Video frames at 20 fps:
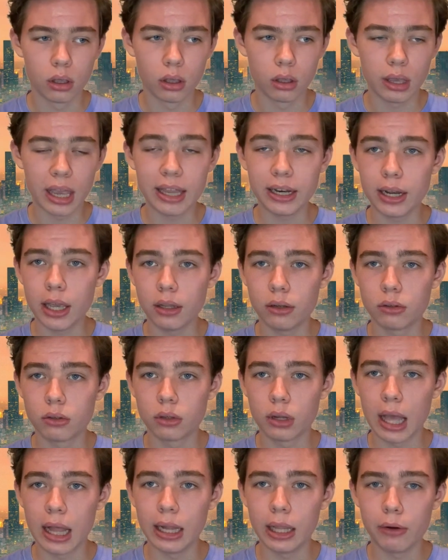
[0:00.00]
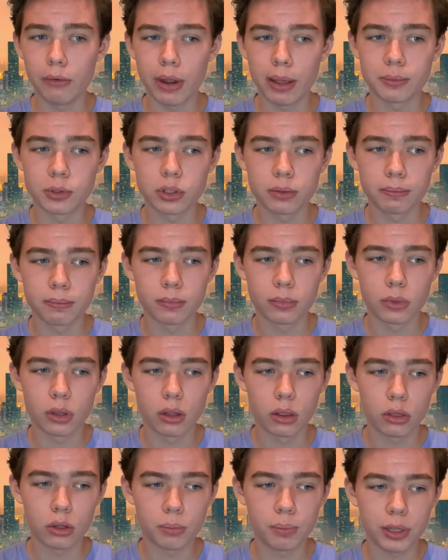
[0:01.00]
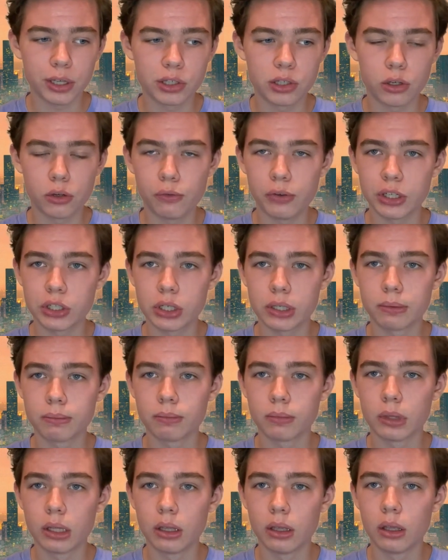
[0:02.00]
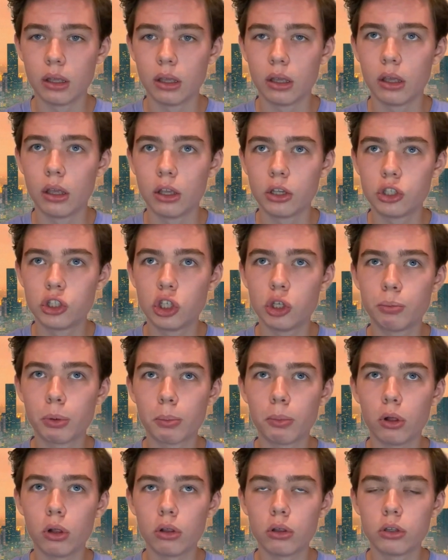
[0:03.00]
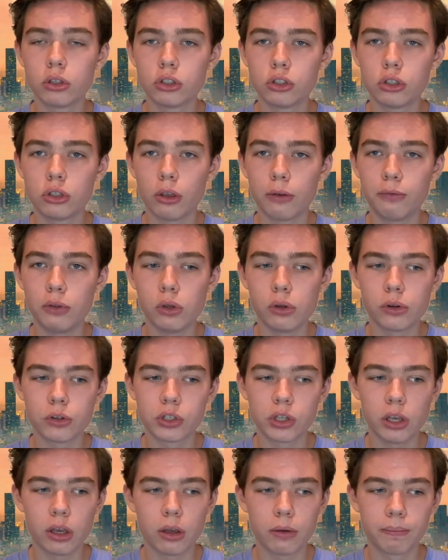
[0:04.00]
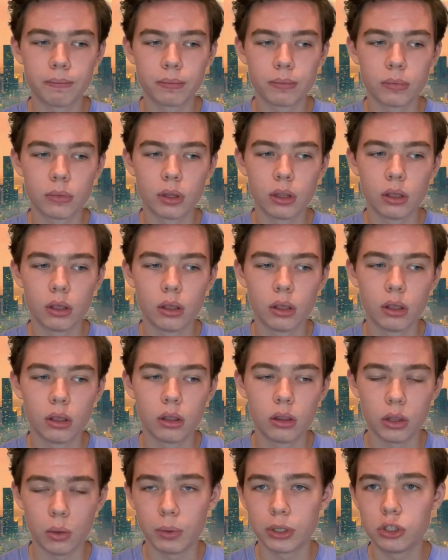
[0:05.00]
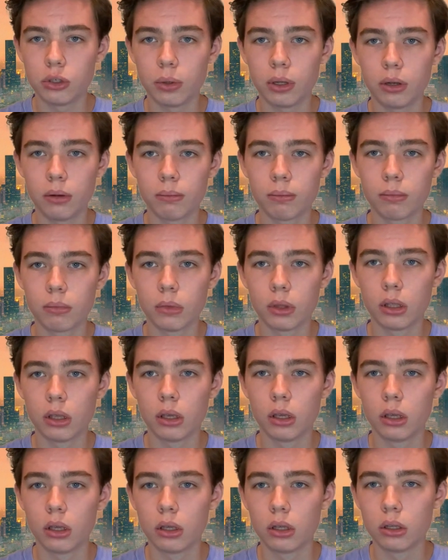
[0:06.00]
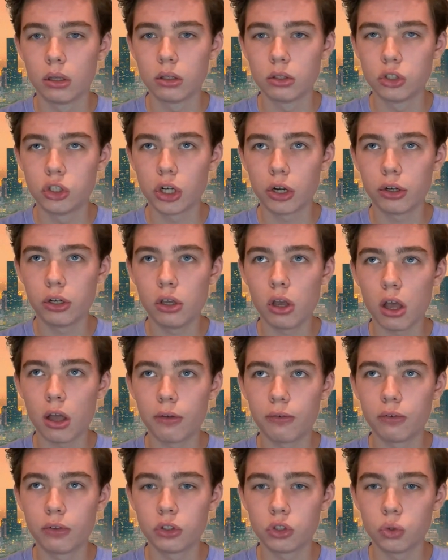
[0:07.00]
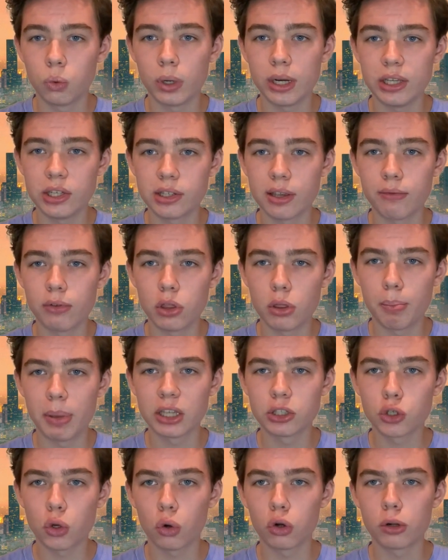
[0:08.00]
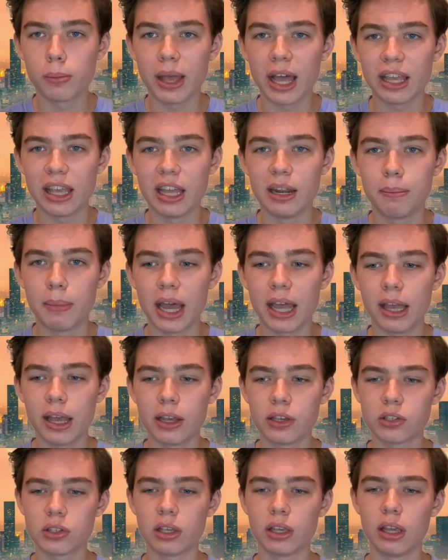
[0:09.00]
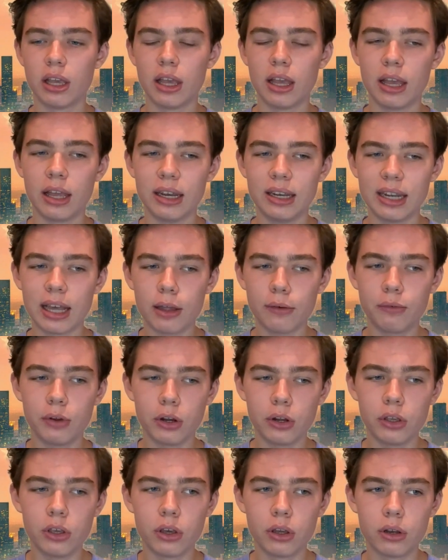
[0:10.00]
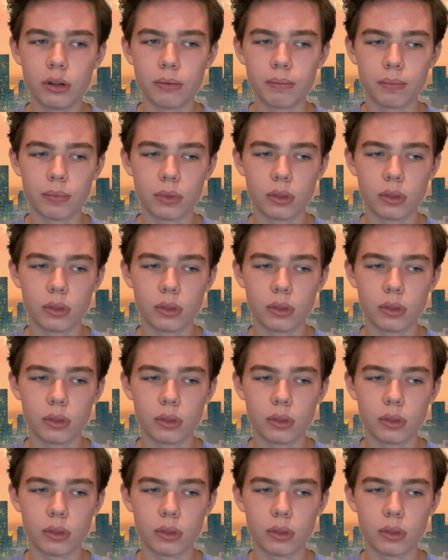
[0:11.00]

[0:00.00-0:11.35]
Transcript: 8-8, LA Rams, 3rd place in division. Super Bowl a few years ago, they went to it. Jared Goff, 27th best quarterback in my eyes, not very good.